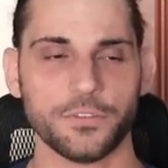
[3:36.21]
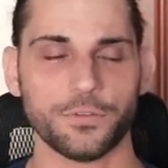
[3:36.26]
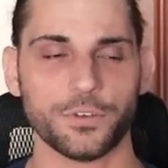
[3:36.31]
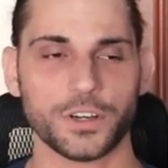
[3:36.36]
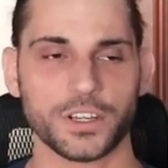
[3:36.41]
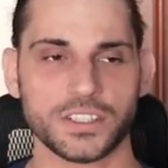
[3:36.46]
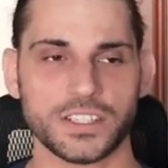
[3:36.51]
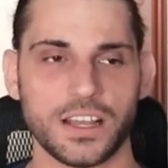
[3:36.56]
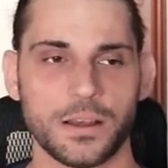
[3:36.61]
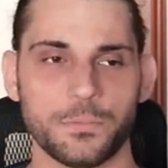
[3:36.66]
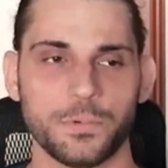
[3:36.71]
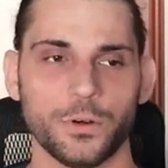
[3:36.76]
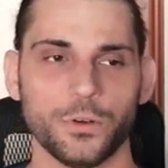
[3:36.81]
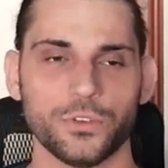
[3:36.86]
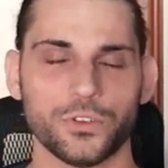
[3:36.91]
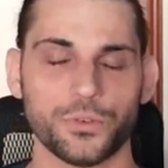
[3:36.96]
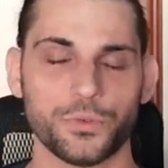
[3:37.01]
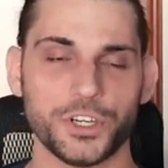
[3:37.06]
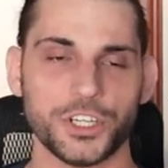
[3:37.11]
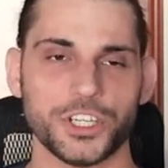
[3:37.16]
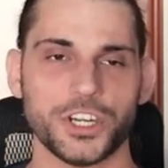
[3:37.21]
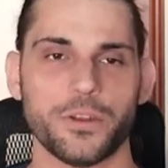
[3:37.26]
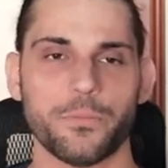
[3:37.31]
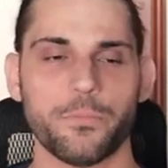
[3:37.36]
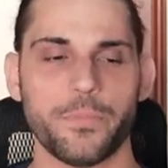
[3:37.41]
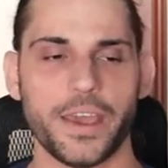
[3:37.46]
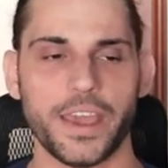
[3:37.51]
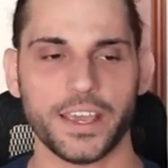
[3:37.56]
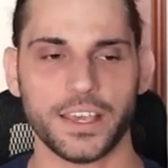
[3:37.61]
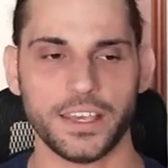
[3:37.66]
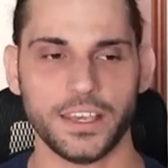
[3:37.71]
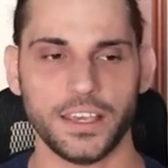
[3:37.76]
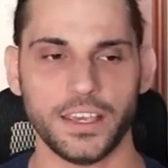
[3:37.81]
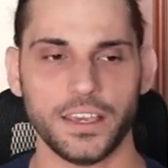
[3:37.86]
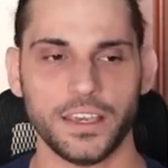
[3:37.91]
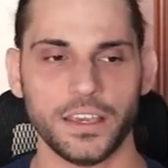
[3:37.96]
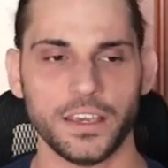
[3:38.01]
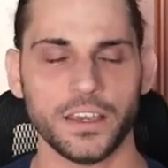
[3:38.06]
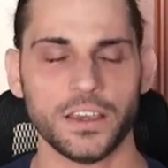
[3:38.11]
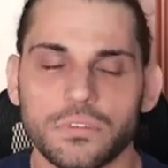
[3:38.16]
for example, Trish and
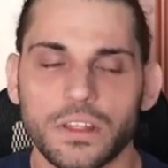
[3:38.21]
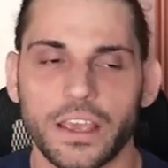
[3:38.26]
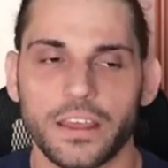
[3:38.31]
Becky,